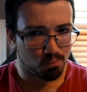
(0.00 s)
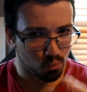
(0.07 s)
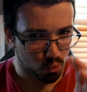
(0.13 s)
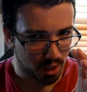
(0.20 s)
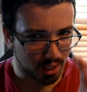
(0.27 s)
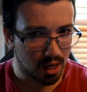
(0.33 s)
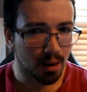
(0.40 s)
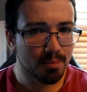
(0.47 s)

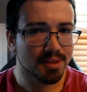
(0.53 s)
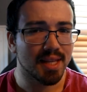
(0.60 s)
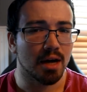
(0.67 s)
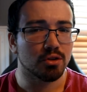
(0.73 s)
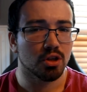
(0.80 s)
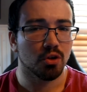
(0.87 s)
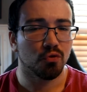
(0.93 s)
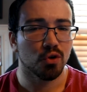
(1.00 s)
when it comes
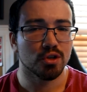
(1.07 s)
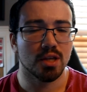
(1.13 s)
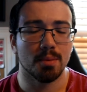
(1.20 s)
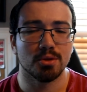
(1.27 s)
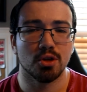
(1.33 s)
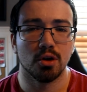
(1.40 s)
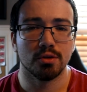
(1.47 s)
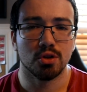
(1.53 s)
down to the first
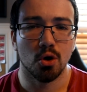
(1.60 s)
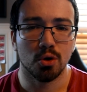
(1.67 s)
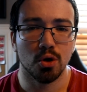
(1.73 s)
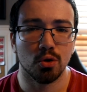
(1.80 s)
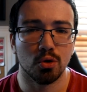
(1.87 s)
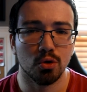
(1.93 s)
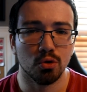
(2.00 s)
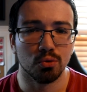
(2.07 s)
episode of
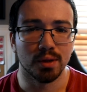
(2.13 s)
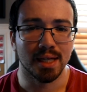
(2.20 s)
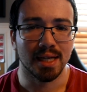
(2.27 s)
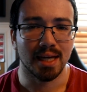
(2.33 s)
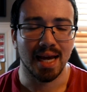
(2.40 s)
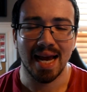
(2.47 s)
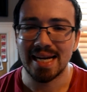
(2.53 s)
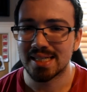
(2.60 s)
Tokyo Ghoul
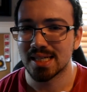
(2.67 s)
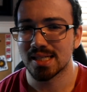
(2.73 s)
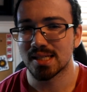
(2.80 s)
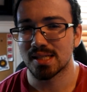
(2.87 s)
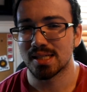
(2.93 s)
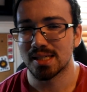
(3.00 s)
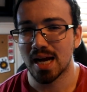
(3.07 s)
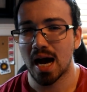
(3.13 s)
Re, it
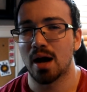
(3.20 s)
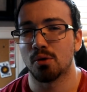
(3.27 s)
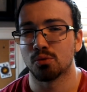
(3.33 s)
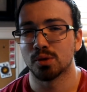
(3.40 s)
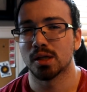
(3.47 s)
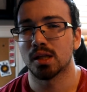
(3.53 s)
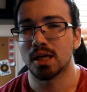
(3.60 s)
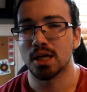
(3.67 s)
does not
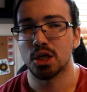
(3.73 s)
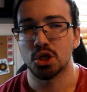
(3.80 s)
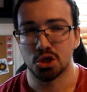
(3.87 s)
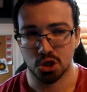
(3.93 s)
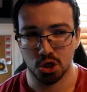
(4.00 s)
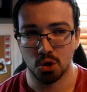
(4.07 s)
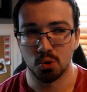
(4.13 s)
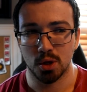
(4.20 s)
really
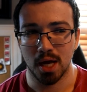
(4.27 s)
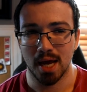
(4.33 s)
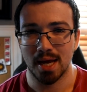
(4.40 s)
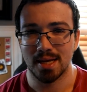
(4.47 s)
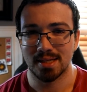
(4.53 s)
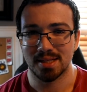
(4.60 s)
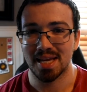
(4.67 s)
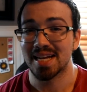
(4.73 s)

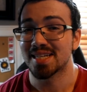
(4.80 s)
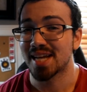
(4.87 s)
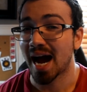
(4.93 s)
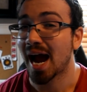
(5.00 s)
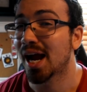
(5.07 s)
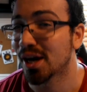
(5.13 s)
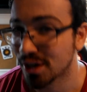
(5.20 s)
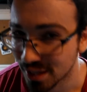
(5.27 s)
showcase the
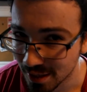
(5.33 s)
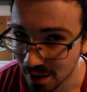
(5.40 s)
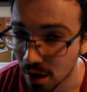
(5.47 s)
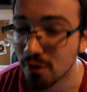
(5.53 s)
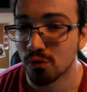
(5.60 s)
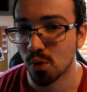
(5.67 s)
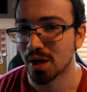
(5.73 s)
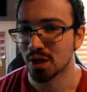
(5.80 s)
entirety
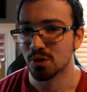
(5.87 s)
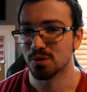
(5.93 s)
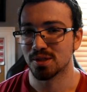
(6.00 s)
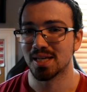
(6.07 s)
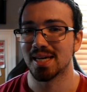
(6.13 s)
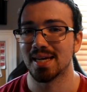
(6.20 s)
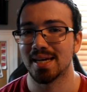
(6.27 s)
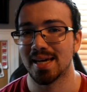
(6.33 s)
of what you
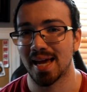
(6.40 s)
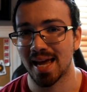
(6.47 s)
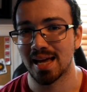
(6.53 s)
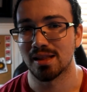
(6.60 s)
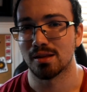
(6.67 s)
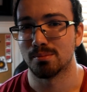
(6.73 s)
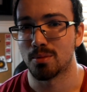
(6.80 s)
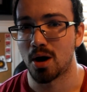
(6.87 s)
see
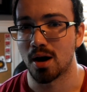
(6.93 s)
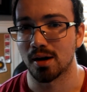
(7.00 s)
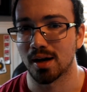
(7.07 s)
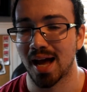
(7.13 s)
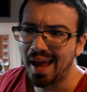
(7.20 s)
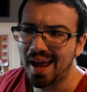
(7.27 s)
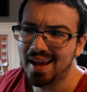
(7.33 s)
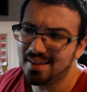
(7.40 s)
in the
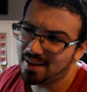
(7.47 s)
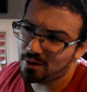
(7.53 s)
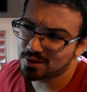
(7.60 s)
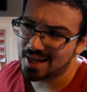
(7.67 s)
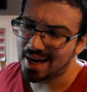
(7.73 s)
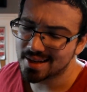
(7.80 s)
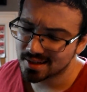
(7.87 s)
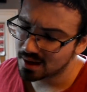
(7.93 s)
manga. And that was
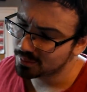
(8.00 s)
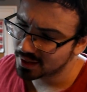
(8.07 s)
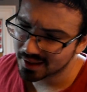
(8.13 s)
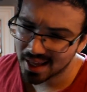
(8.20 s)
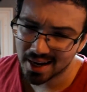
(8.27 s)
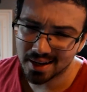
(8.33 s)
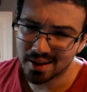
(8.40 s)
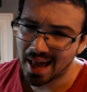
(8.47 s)
kind of something
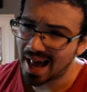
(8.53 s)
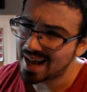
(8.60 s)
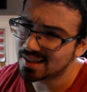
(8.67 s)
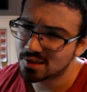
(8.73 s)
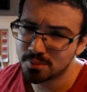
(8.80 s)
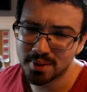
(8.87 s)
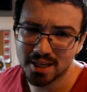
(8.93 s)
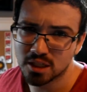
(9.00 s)
that
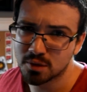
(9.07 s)
had to be